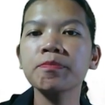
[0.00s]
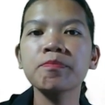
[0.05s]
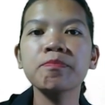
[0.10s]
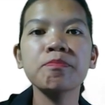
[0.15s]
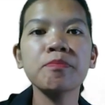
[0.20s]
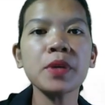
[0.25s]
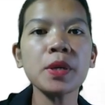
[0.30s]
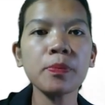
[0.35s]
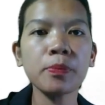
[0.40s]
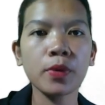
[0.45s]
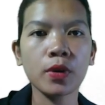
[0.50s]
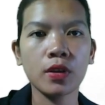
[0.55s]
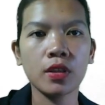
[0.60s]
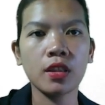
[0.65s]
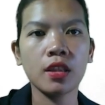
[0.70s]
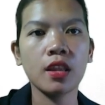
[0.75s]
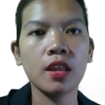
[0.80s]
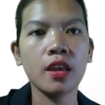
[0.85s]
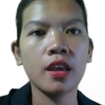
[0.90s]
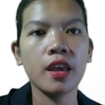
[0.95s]
people,
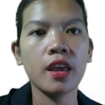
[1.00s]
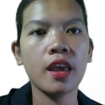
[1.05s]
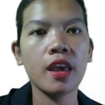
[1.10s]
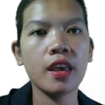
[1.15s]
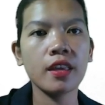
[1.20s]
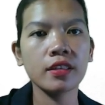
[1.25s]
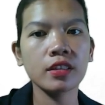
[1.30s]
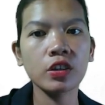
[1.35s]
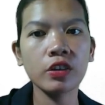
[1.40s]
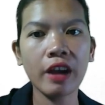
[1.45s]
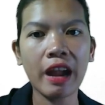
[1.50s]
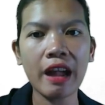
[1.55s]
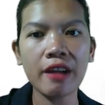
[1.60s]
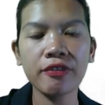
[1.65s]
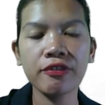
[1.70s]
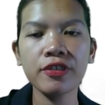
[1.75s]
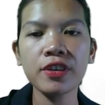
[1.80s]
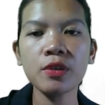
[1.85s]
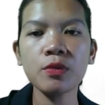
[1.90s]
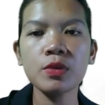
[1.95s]
and
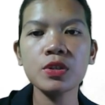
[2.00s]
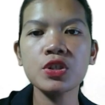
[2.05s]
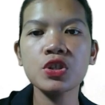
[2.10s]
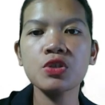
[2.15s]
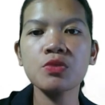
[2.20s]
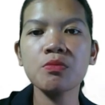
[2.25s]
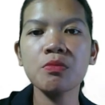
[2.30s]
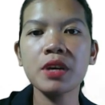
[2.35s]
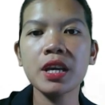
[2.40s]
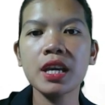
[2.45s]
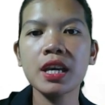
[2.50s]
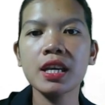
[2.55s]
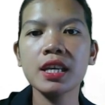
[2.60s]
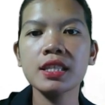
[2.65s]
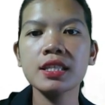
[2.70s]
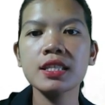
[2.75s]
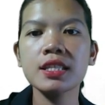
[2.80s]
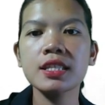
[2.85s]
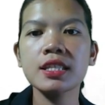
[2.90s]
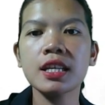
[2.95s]
graphy, which
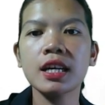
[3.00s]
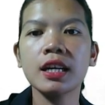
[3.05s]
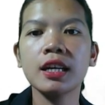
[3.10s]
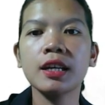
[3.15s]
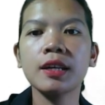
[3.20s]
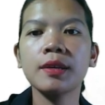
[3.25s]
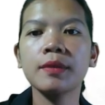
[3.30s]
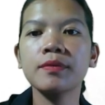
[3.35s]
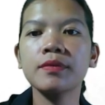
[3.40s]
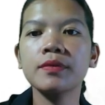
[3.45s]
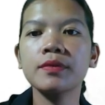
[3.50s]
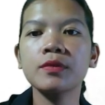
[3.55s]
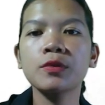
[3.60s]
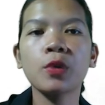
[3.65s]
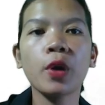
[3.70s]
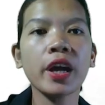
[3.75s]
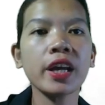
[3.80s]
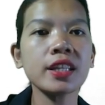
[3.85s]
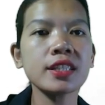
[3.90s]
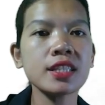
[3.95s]
means
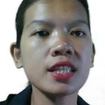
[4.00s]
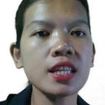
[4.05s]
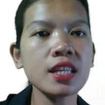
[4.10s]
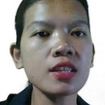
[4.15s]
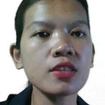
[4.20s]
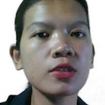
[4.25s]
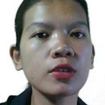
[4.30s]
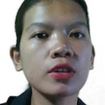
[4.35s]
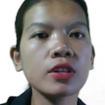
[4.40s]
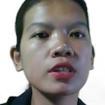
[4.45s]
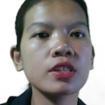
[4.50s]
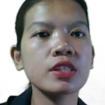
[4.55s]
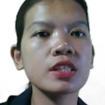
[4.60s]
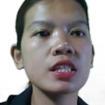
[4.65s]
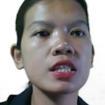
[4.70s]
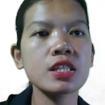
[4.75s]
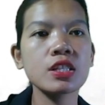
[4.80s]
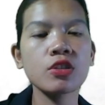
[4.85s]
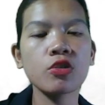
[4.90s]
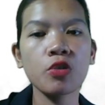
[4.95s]
writing or
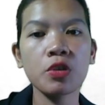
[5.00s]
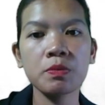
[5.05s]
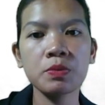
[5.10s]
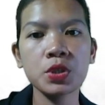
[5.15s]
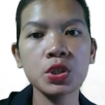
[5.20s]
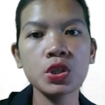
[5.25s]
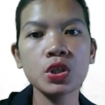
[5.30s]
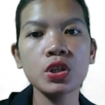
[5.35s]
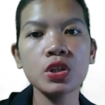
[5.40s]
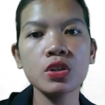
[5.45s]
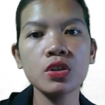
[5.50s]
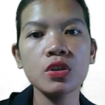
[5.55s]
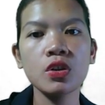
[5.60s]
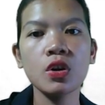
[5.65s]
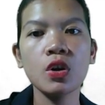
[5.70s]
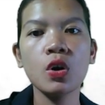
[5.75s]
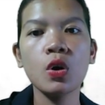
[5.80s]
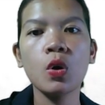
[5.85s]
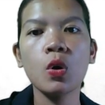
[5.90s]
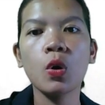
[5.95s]
description
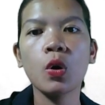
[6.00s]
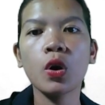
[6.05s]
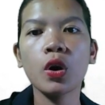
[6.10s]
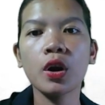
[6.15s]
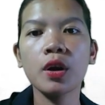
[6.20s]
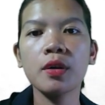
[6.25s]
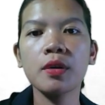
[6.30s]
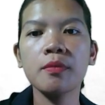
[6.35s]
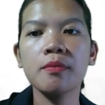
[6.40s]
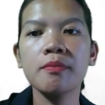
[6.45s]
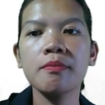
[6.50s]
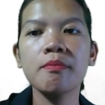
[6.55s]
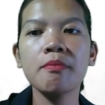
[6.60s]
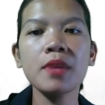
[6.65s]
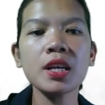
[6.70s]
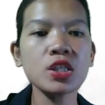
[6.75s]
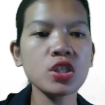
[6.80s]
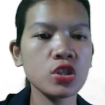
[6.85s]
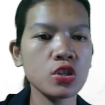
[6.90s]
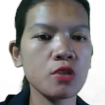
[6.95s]
or
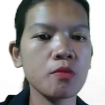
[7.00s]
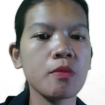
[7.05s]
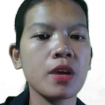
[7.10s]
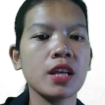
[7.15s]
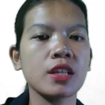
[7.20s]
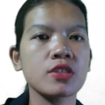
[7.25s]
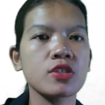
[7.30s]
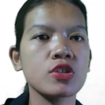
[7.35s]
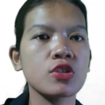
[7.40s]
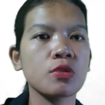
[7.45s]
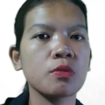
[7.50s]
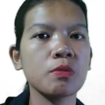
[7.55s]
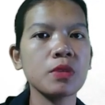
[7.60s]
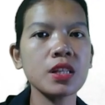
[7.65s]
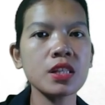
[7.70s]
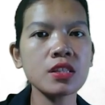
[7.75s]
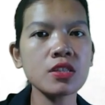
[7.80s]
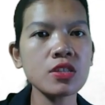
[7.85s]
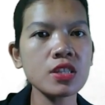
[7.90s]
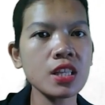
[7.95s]
measurement. So,
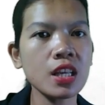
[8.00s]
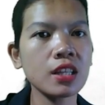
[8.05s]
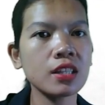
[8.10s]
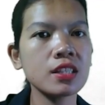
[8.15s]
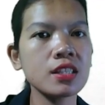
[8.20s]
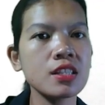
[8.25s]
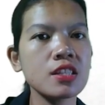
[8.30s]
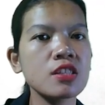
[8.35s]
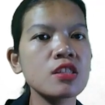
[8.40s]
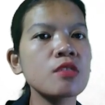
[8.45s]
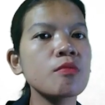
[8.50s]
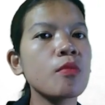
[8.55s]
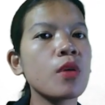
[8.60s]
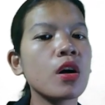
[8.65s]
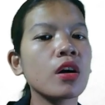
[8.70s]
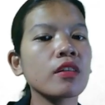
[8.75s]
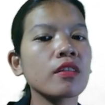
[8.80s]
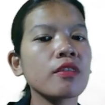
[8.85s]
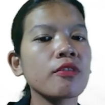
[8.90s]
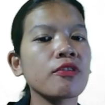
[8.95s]
meaning to say, this
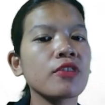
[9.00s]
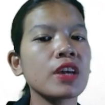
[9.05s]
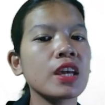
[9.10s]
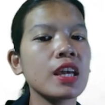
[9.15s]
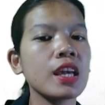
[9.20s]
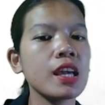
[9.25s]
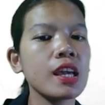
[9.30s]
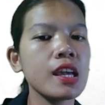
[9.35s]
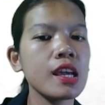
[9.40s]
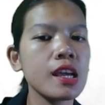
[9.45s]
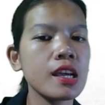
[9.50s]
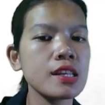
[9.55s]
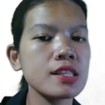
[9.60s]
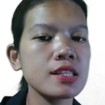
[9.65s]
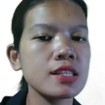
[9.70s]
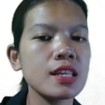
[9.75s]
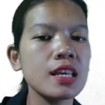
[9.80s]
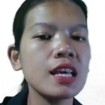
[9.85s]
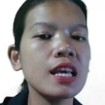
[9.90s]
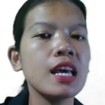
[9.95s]
demography
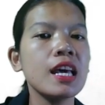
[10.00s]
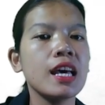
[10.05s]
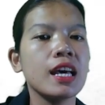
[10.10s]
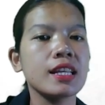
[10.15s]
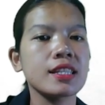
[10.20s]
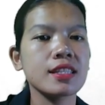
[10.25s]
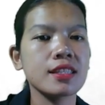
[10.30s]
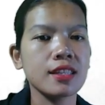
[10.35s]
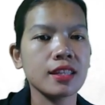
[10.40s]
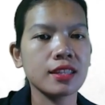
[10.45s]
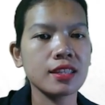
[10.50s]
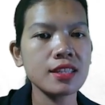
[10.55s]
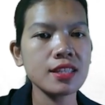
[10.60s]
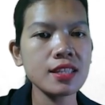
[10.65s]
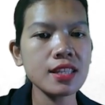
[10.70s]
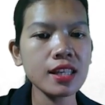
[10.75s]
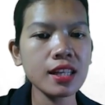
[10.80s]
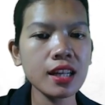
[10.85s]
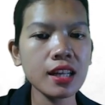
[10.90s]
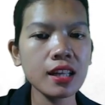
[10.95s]
is a
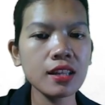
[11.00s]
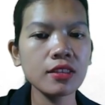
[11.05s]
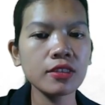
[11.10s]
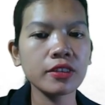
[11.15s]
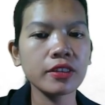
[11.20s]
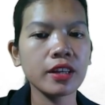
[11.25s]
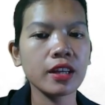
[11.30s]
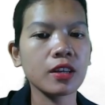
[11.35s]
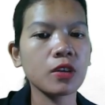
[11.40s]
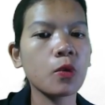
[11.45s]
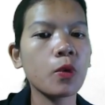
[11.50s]
statistical or a